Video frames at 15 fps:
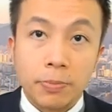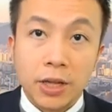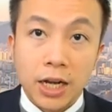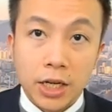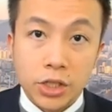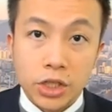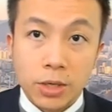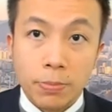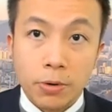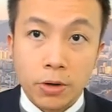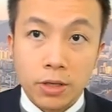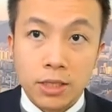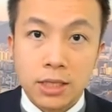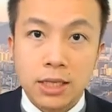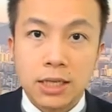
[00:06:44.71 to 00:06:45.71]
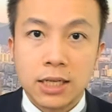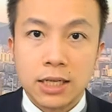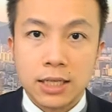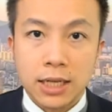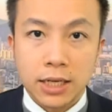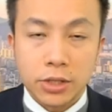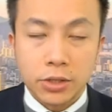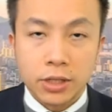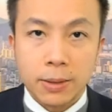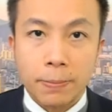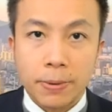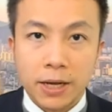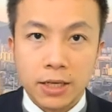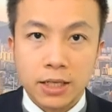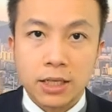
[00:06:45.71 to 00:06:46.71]
IG bonds is actually a
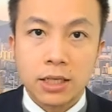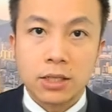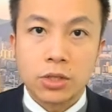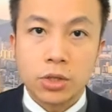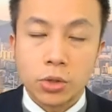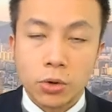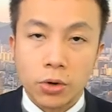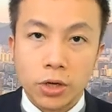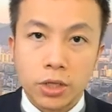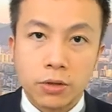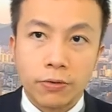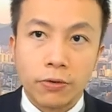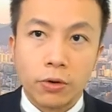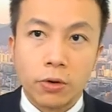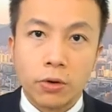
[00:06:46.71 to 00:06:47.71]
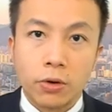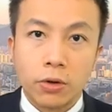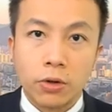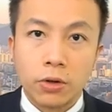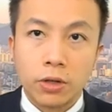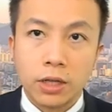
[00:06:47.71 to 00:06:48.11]
better choice for